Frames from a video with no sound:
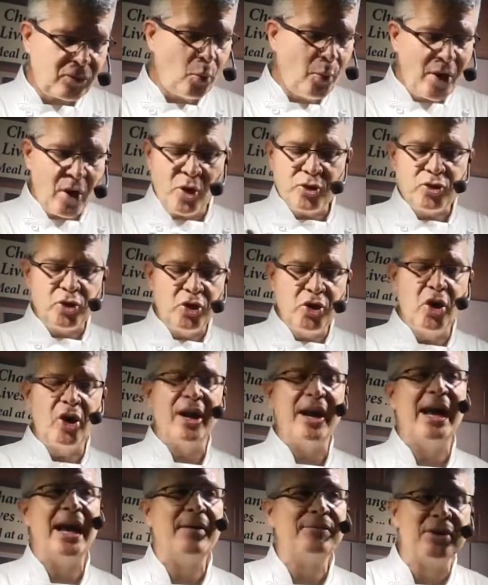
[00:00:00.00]
We also cook
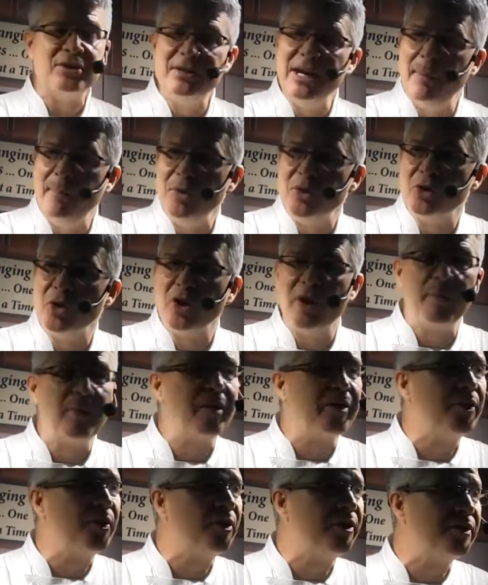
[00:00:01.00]
at half the temperature and
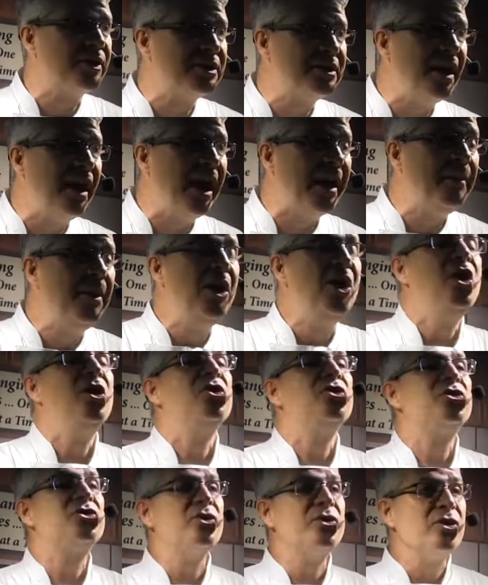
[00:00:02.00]
about 1/3 of the time,
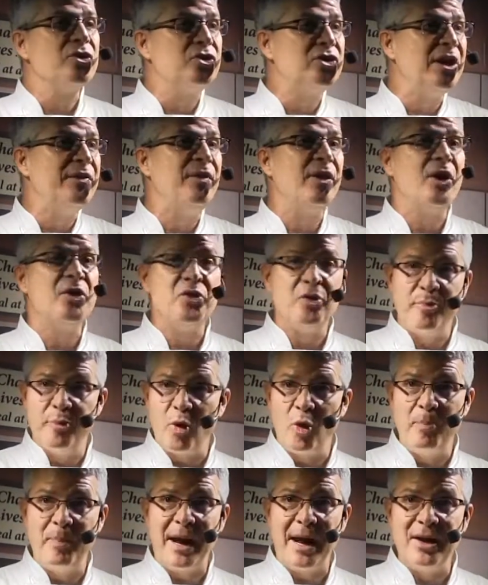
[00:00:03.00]
so you're saving on your
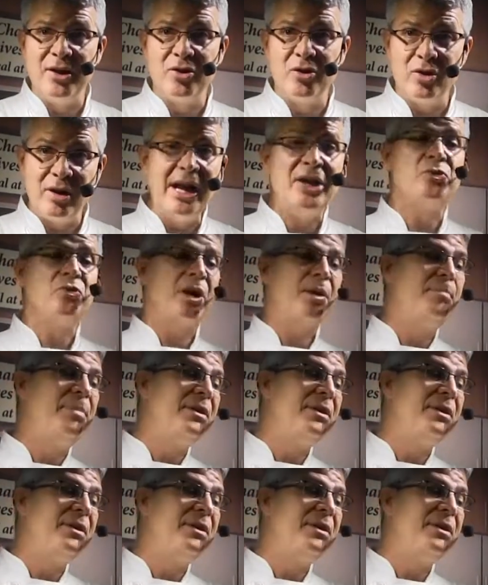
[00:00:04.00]
propane and your electric.